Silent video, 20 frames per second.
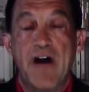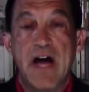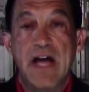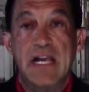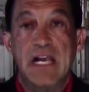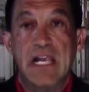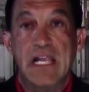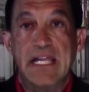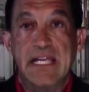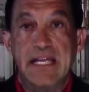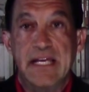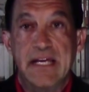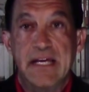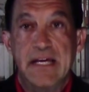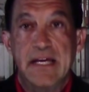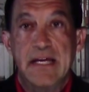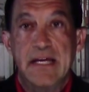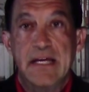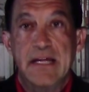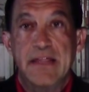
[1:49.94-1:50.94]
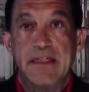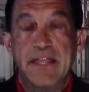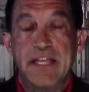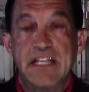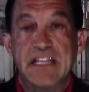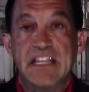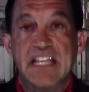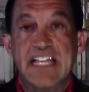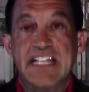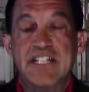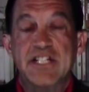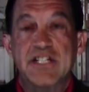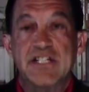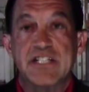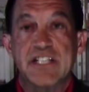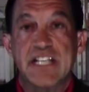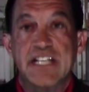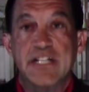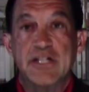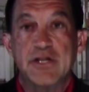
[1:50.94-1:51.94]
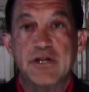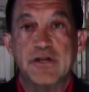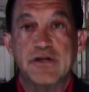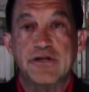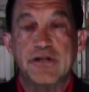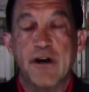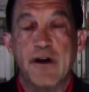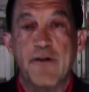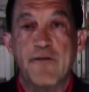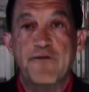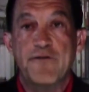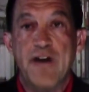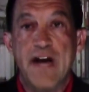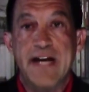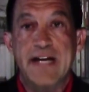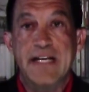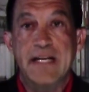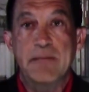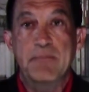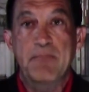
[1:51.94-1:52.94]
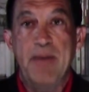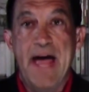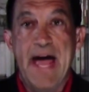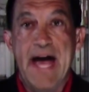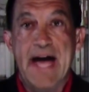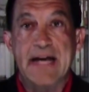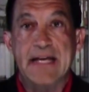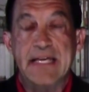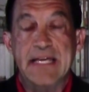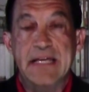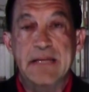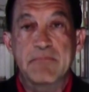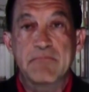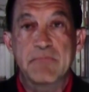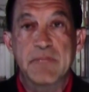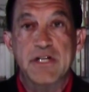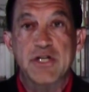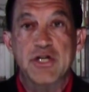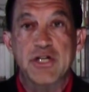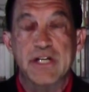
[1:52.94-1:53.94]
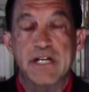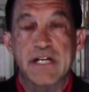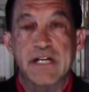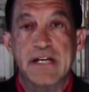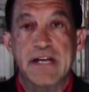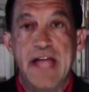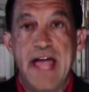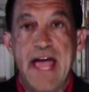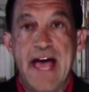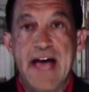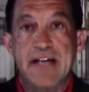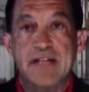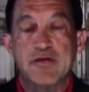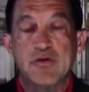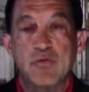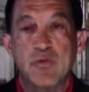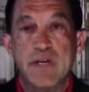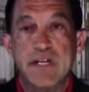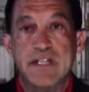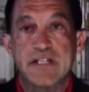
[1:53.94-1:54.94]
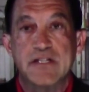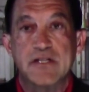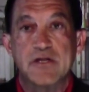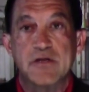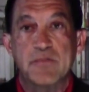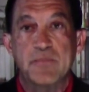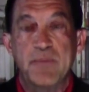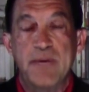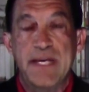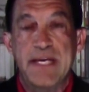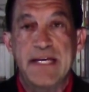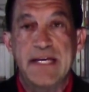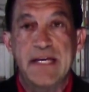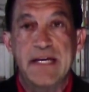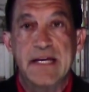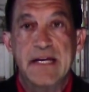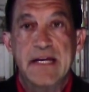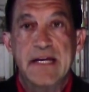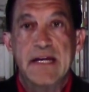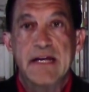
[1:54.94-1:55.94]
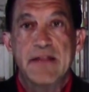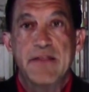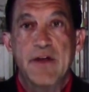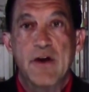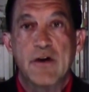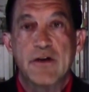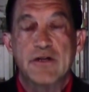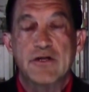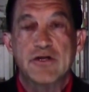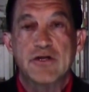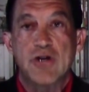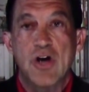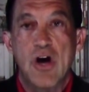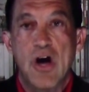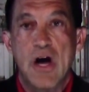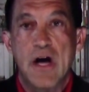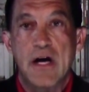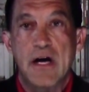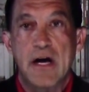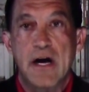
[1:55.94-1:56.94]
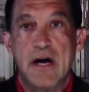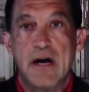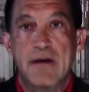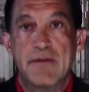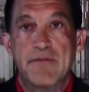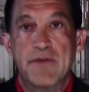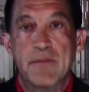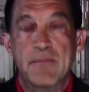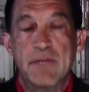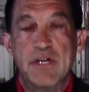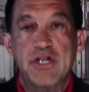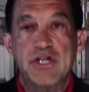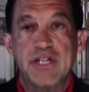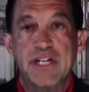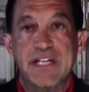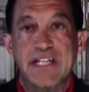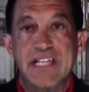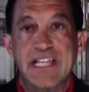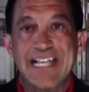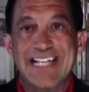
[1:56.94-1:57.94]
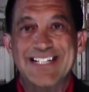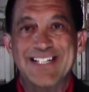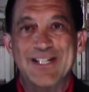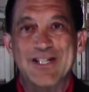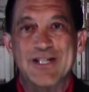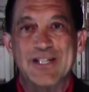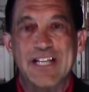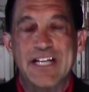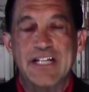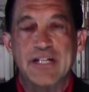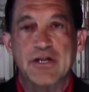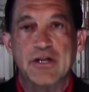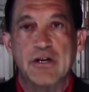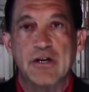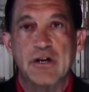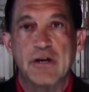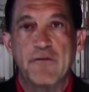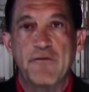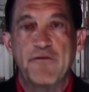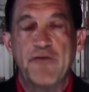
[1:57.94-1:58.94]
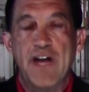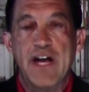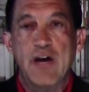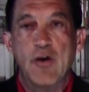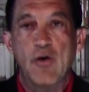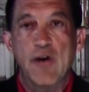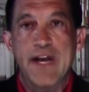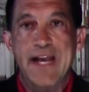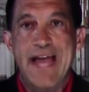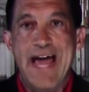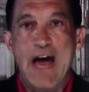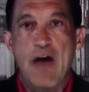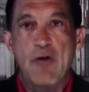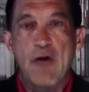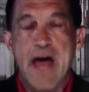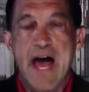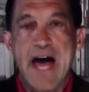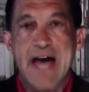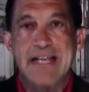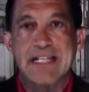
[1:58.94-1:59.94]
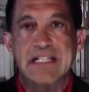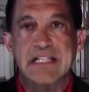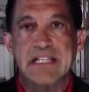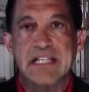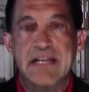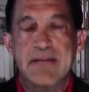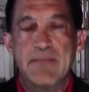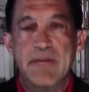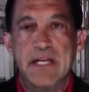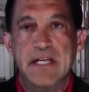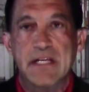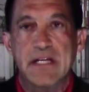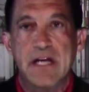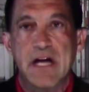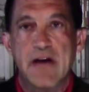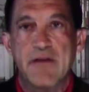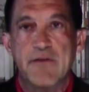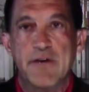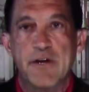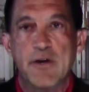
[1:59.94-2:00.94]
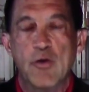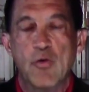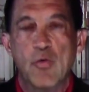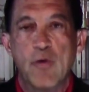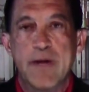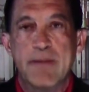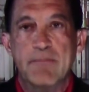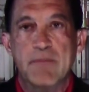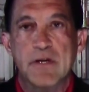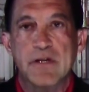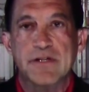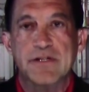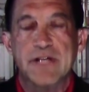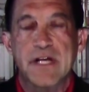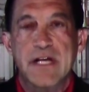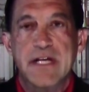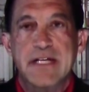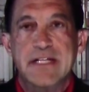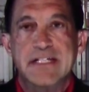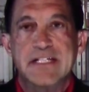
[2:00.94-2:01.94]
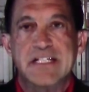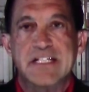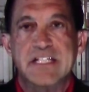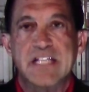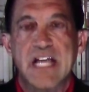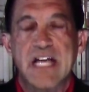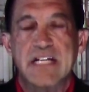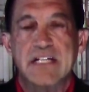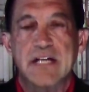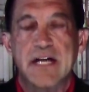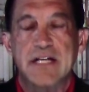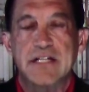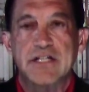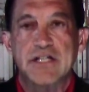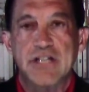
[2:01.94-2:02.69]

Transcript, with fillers: finally, the legislatures are fighting back. In Michigan, as we speak, there is talk of the Michigan legislature figuring out how to limit Governor Whitmer's slut,